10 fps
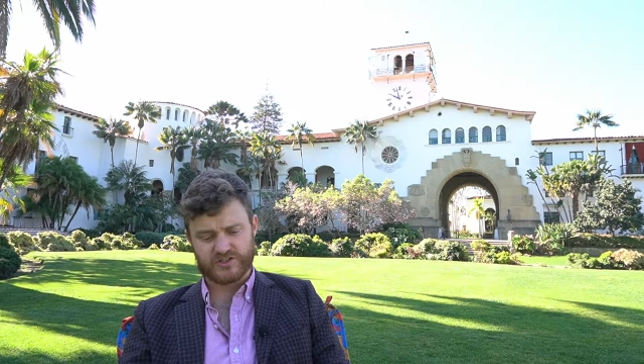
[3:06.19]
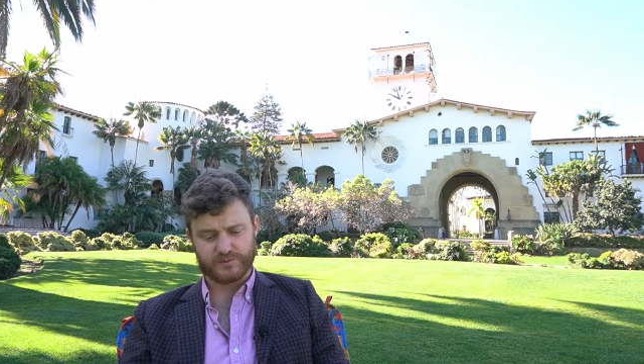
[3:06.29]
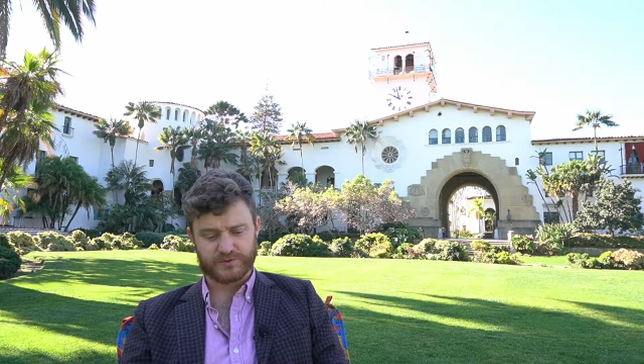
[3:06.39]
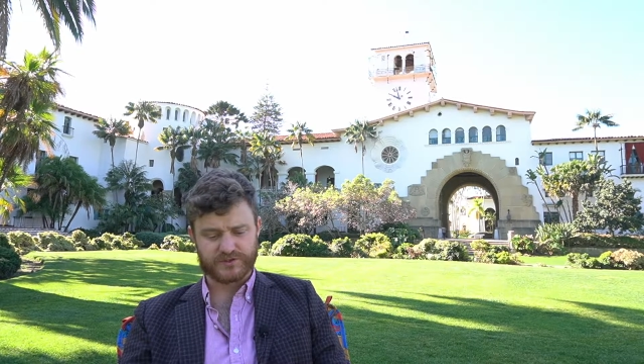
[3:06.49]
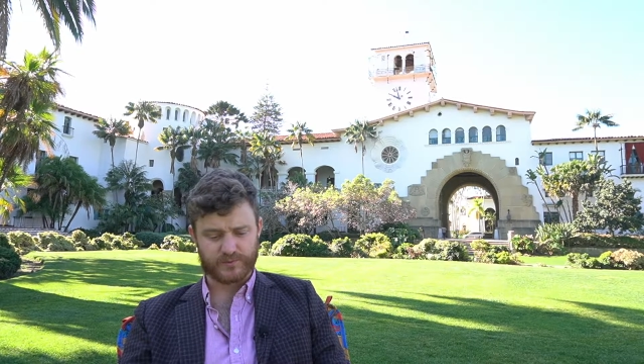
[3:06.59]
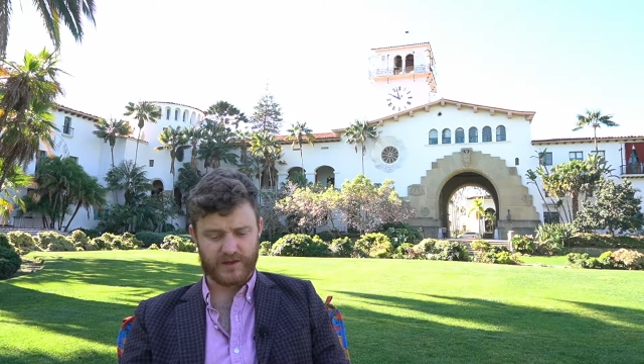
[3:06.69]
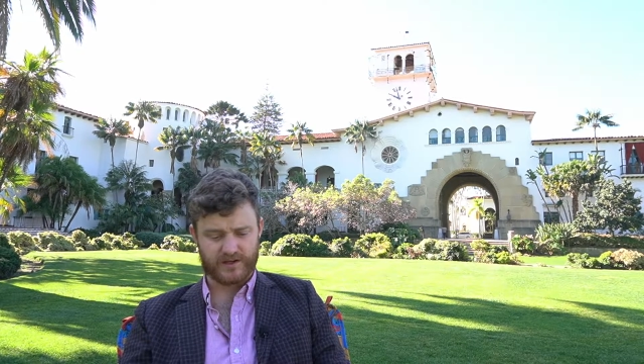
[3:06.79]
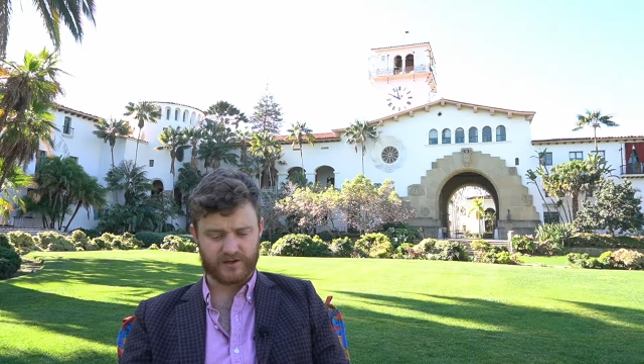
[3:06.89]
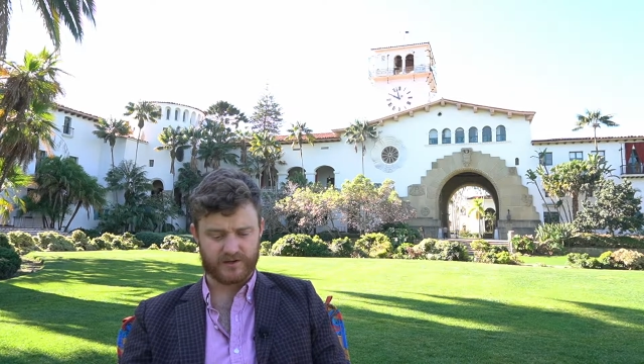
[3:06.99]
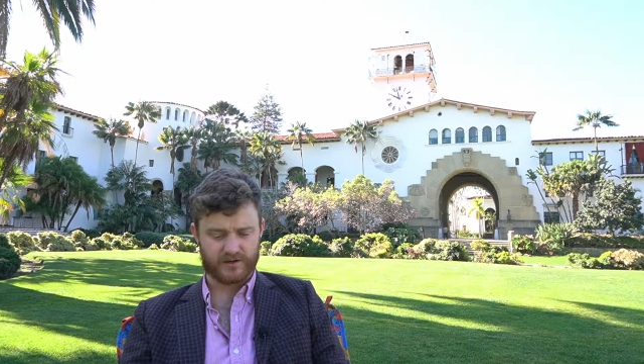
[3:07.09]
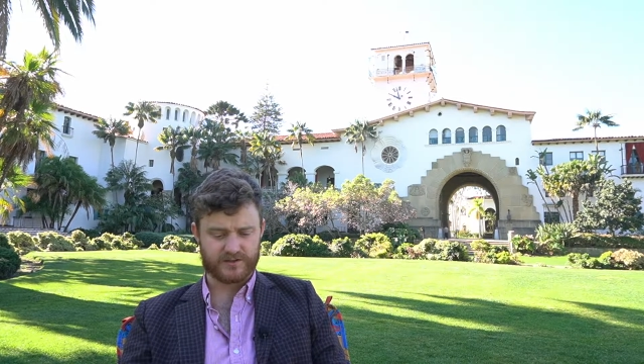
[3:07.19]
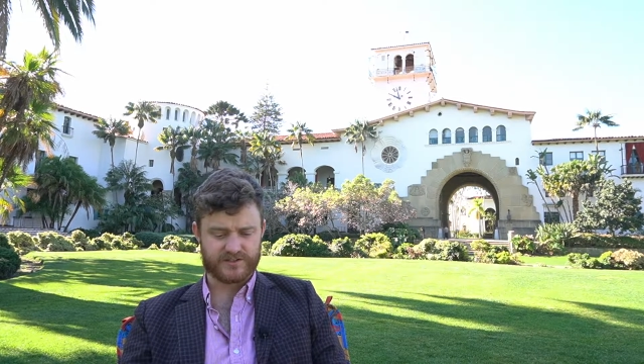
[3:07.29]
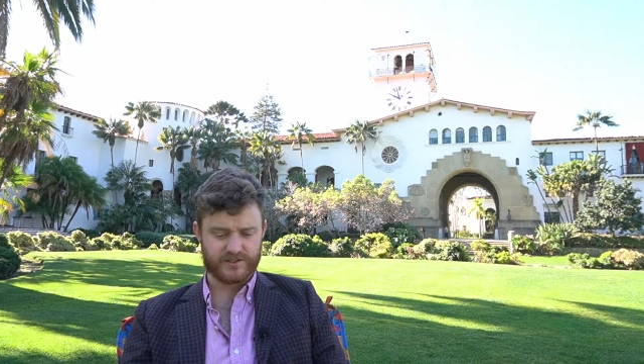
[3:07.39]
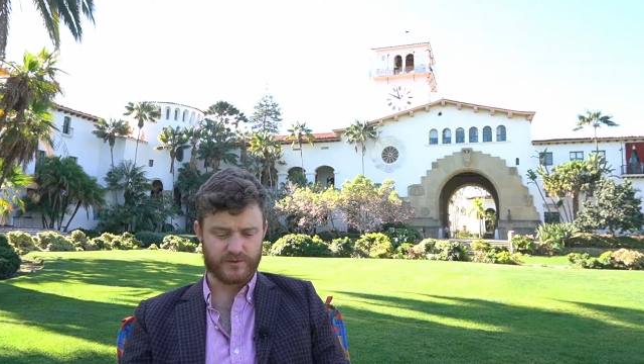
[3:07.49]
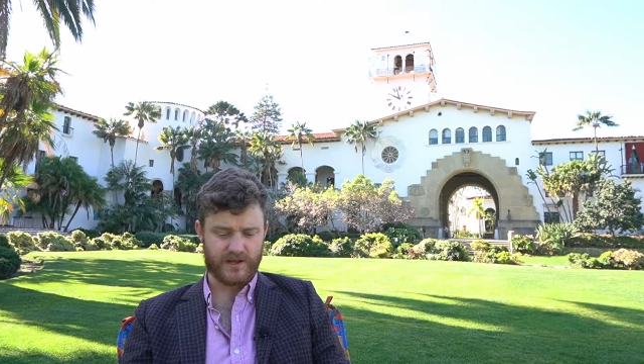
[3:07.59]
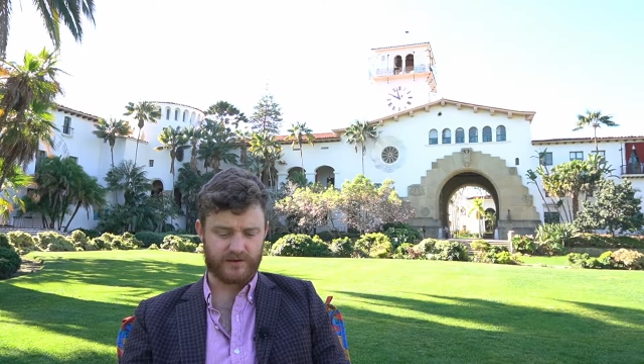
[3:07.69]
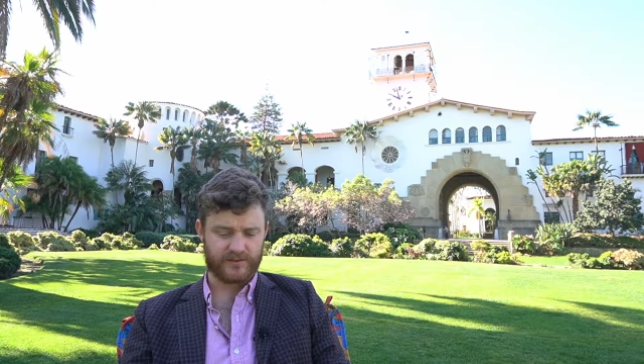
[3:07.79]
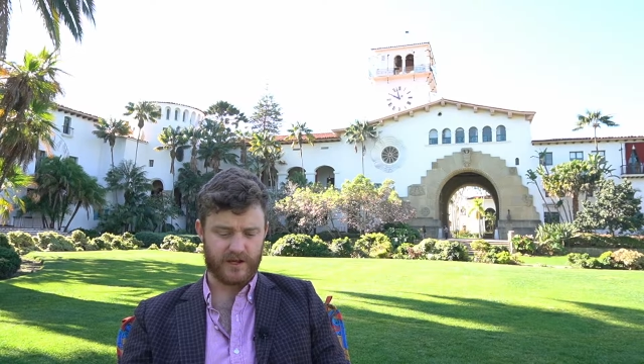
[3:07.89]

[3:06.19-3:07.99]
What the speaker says: to persuade her to have the